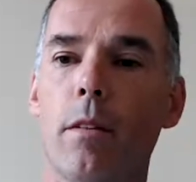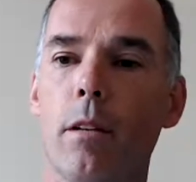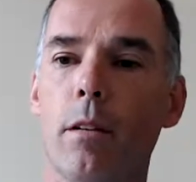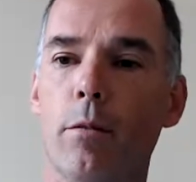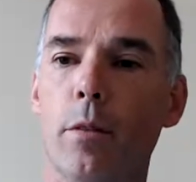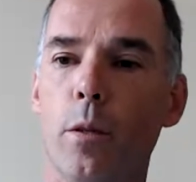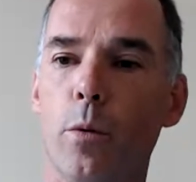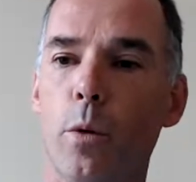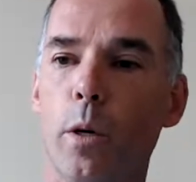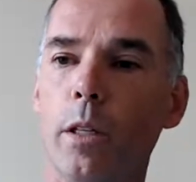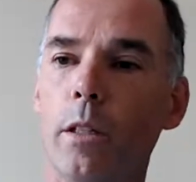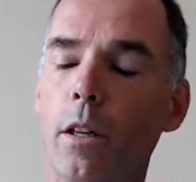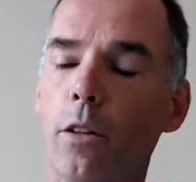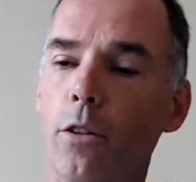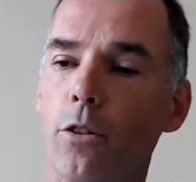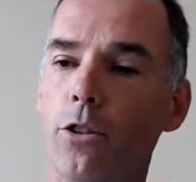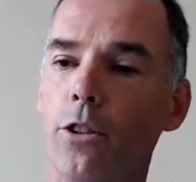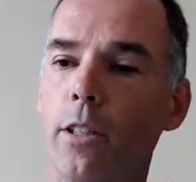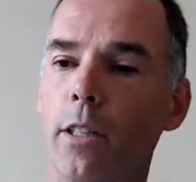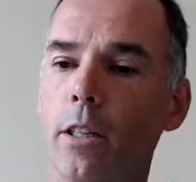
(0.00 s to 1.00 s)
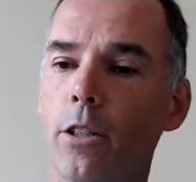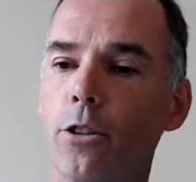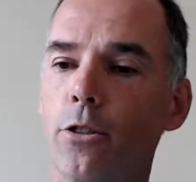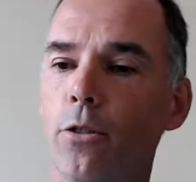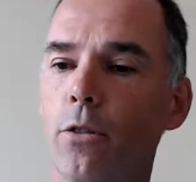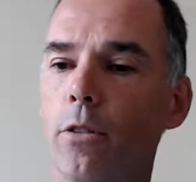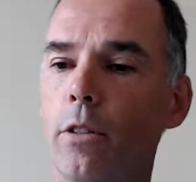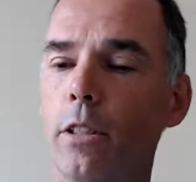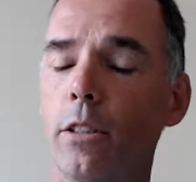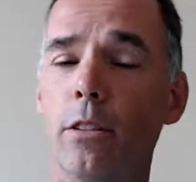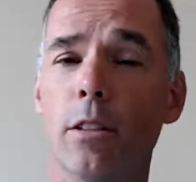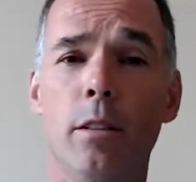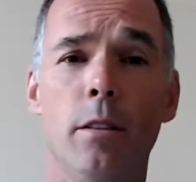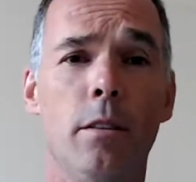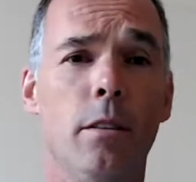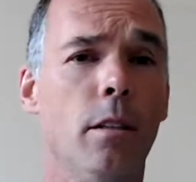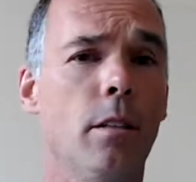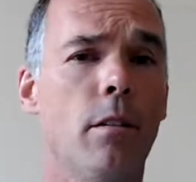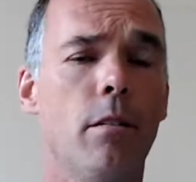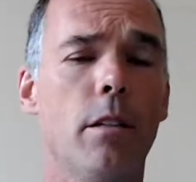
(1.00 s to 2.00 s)
We wanted to share stories,
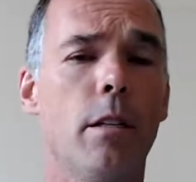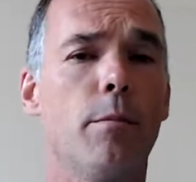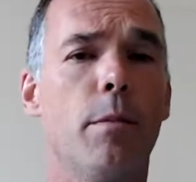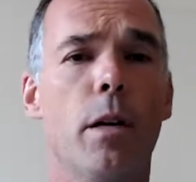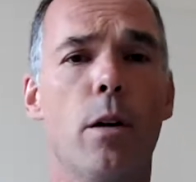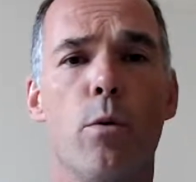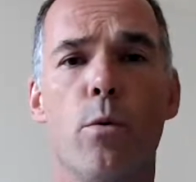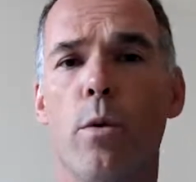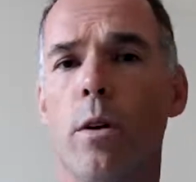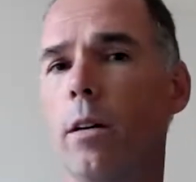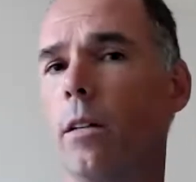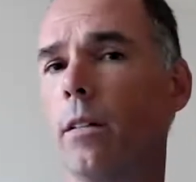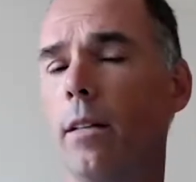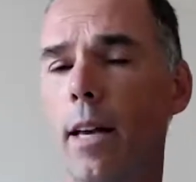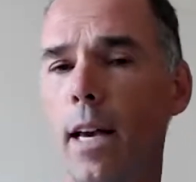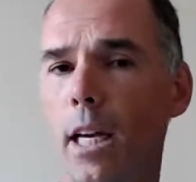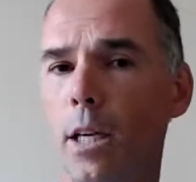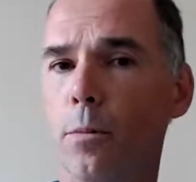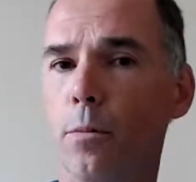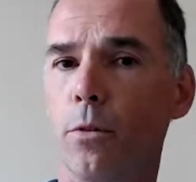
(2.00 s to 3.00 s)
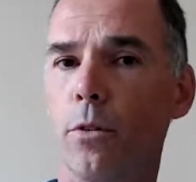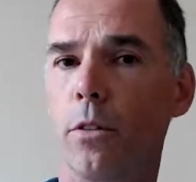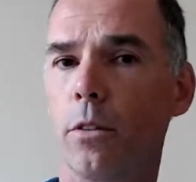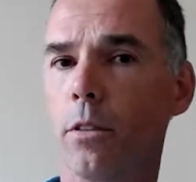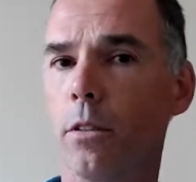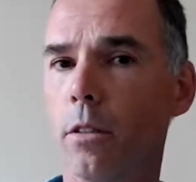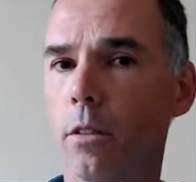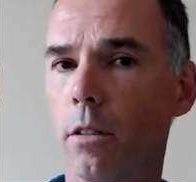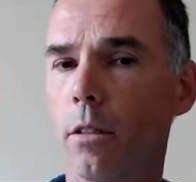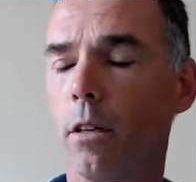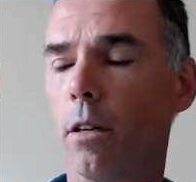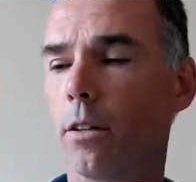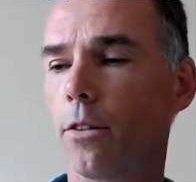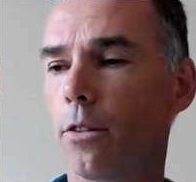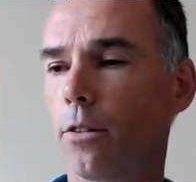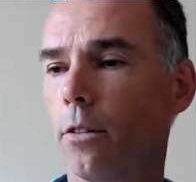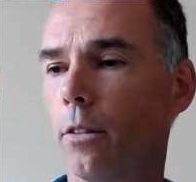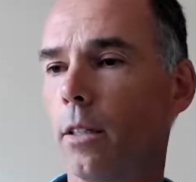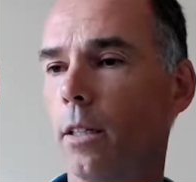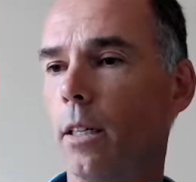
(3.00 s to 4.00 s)
not only by one expert
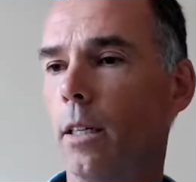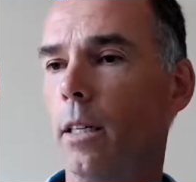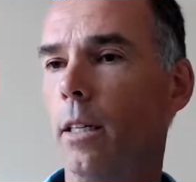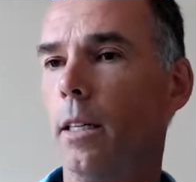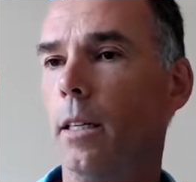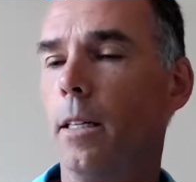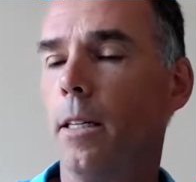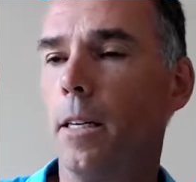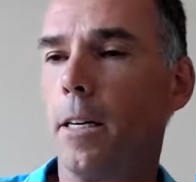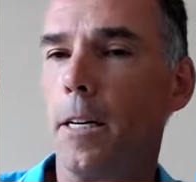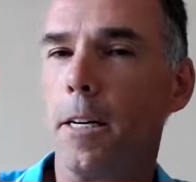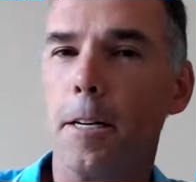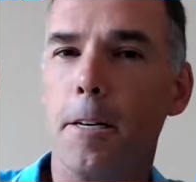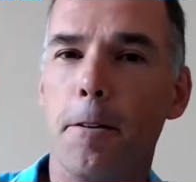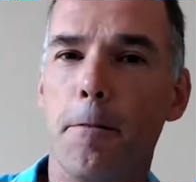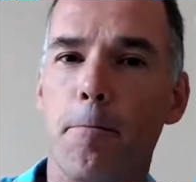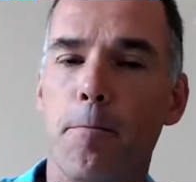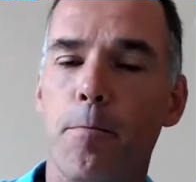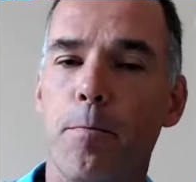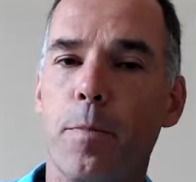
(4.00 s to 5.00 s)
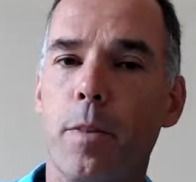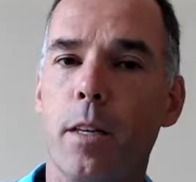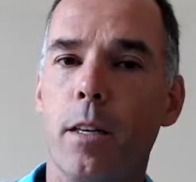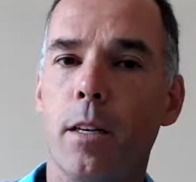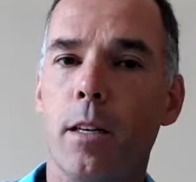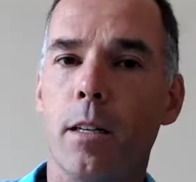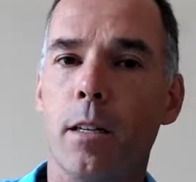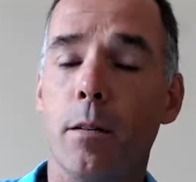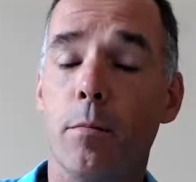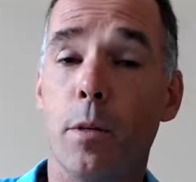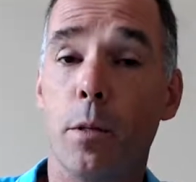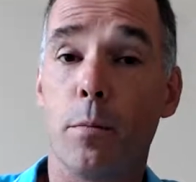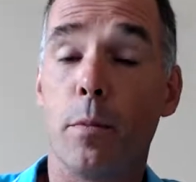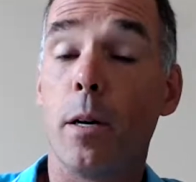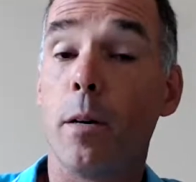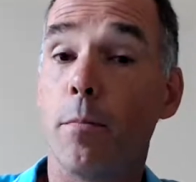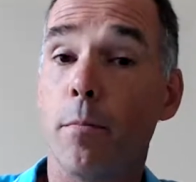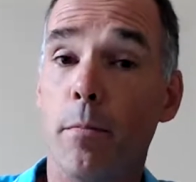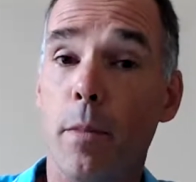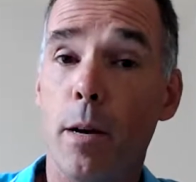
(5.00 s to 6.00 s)
author,
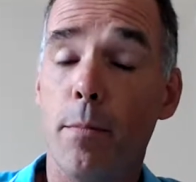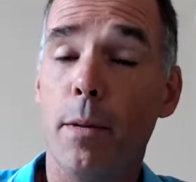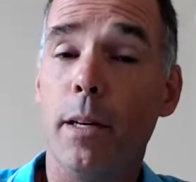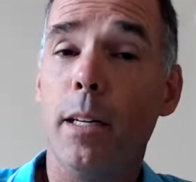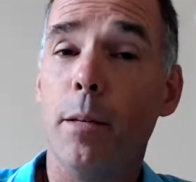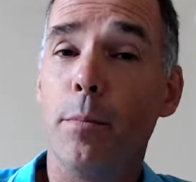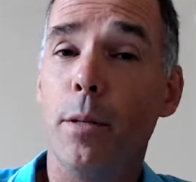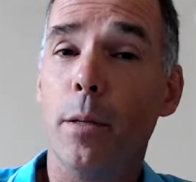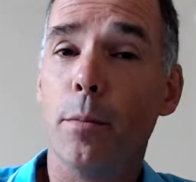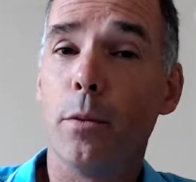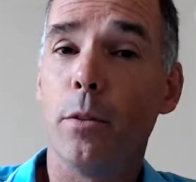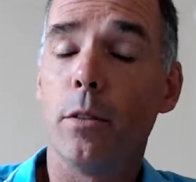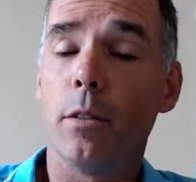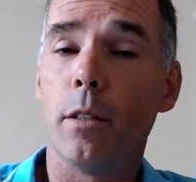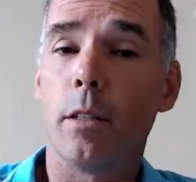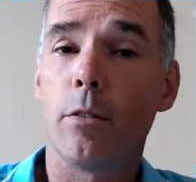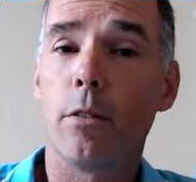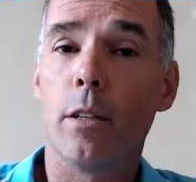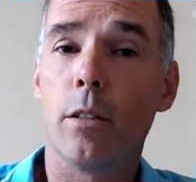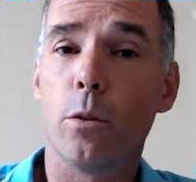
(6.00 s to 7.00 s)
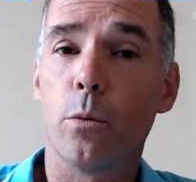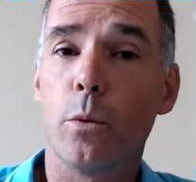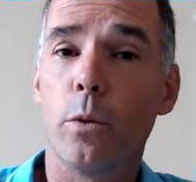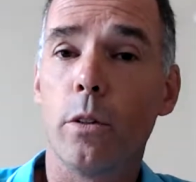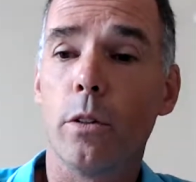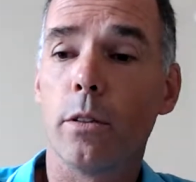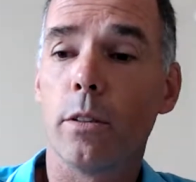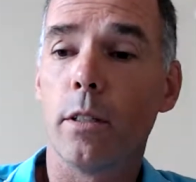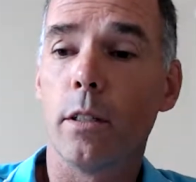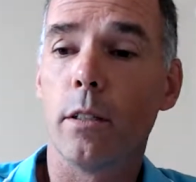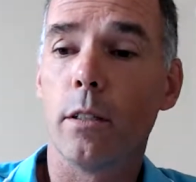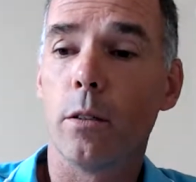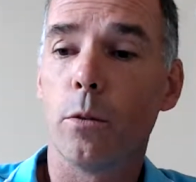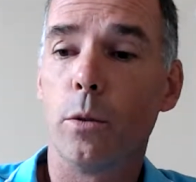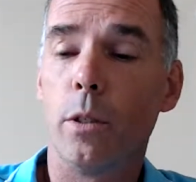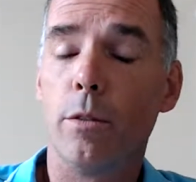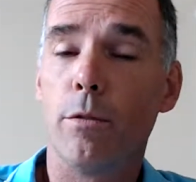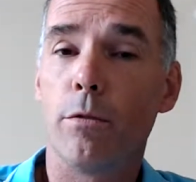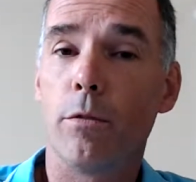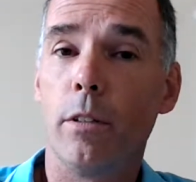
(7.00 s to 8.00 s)
but by many people around the world, and
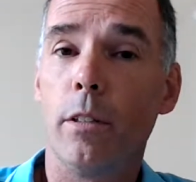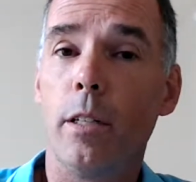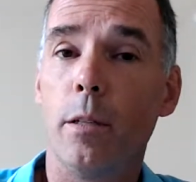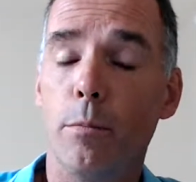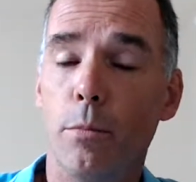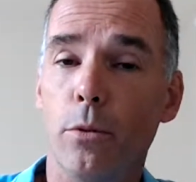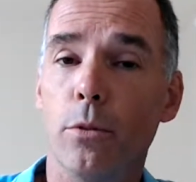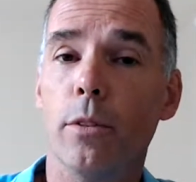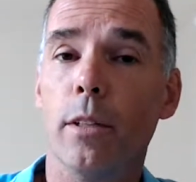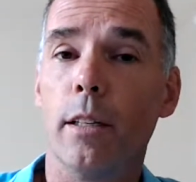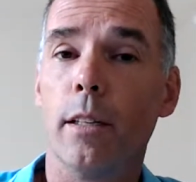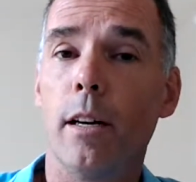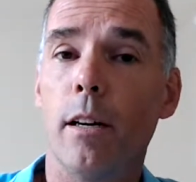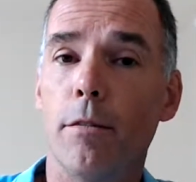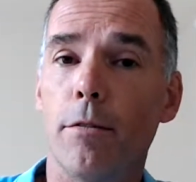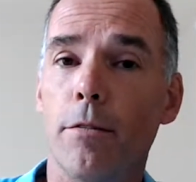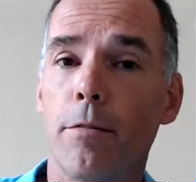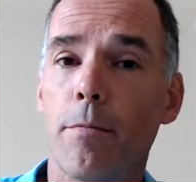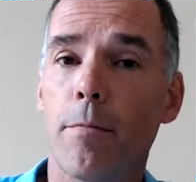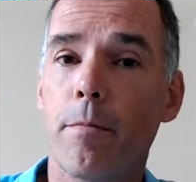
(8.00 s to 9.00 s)
we've really pulled it off.